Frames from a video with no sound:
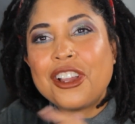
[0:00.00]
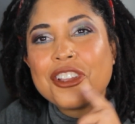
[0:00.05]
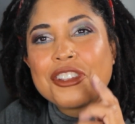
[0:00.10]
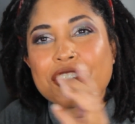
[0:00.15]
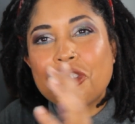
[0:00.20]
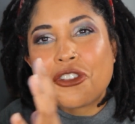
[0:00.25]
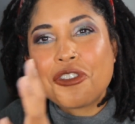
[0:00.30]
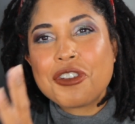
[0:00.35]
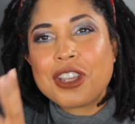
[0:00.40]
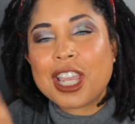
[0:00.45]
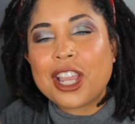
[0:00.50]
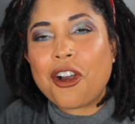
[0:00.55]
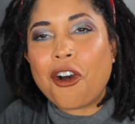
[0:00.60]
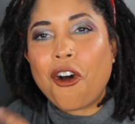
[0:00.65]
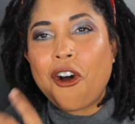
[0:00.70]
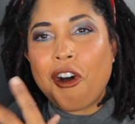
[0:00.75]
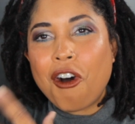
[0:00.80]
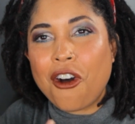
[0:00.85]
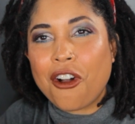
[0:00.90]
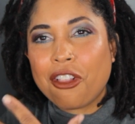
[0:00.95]
So you get
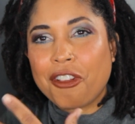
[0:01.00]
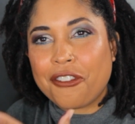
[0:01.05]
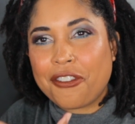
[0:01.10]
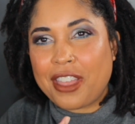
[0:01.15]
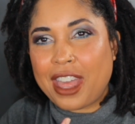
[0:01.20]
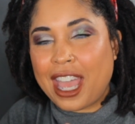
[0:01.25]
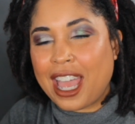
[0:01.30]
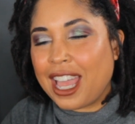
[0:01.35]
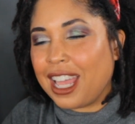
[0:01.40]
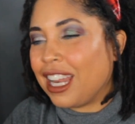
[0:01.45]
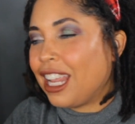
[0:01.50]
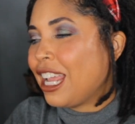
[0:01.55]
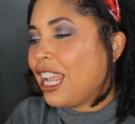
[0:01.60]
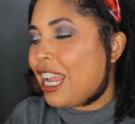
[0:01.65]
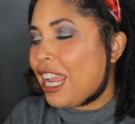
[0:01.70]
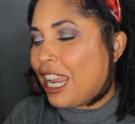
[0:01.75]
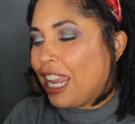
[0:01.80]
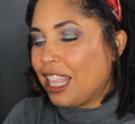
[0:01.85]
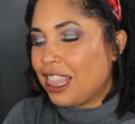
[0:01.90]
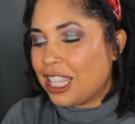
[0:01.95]
all of that
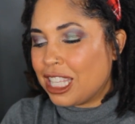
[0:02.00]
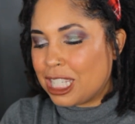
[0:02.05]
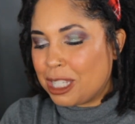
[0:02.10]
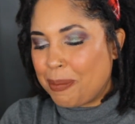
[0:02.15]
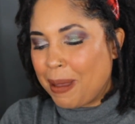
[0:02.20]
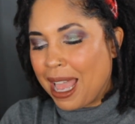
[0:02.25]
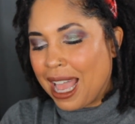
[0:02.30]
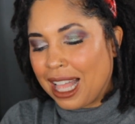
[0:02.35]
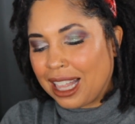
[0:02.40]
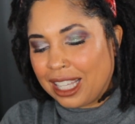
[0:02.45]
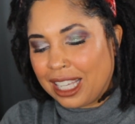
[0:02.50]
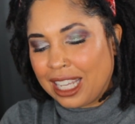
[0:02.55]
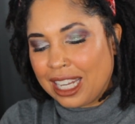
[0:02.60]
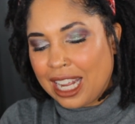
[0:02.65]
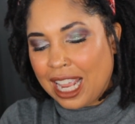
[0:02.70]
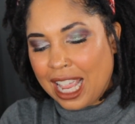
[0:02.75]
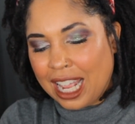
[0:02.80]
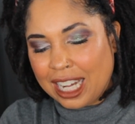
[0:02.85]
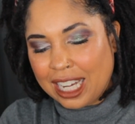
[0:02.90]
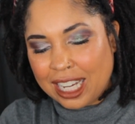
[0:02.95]
in this
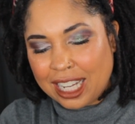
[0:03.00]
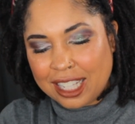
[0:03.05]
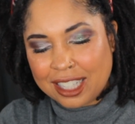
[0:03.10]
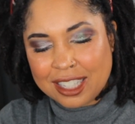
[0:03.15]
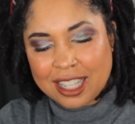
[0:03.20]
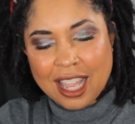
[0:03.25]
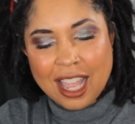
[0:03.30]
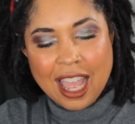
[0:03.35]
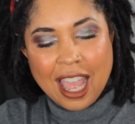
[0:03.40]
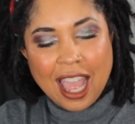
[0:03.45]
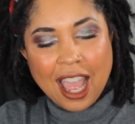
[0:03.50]
palette, and it